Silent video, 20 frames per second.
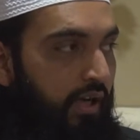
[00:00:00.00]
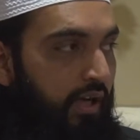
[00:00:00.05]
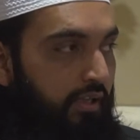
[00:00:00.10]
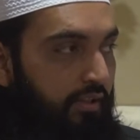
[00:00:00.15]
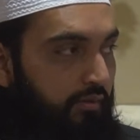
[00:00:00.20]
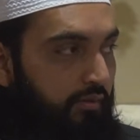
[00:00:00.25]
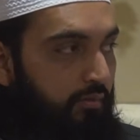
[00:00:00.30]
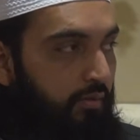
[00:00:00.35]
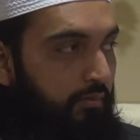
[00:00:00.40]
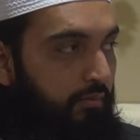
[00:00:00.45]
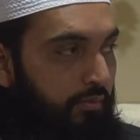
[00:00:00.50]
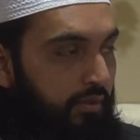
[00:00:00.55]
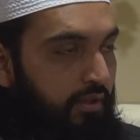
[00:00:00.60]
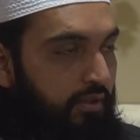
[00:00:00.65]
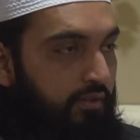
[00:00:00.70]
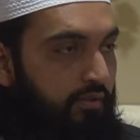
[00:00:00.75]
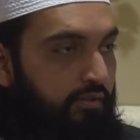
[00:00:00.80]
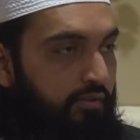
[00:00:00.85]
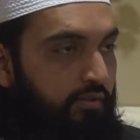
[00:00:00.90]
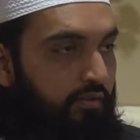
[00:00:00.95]
And this will
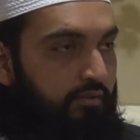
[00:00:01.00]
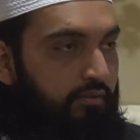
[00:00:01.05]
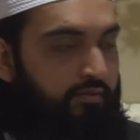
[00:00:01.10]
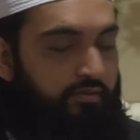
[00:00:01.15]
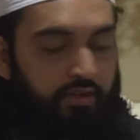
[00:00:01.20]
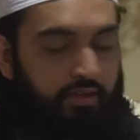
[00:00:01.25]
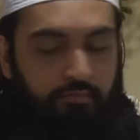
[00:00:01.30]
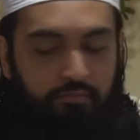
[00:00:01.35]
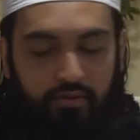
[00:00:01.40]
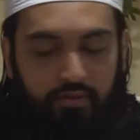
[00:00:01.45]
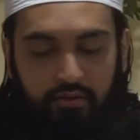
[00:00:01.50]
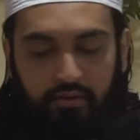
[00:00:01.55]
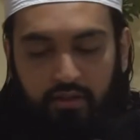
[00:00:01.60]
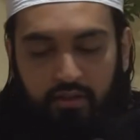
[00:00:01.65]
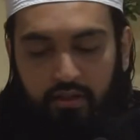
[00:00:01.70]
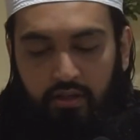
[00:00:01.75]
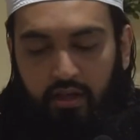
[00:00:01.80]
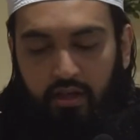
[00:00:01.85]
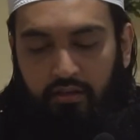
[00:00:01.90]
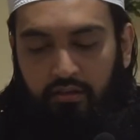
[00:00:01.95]
be discussed
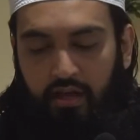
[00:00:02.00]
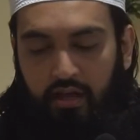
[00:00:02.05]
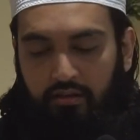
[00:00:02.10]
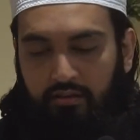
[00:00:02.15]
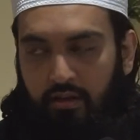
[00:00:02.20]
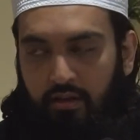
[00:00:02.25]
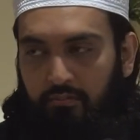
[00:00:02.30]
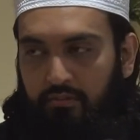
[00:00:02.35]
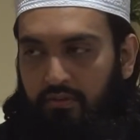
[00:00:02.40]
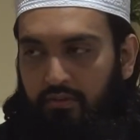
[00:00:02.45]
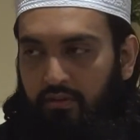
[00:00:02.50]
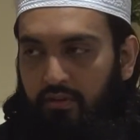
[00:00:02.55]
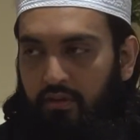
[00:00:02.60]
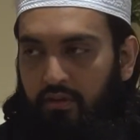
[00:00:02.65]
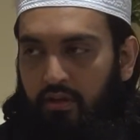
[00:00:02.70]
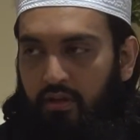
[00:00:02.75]
separately in that chapter.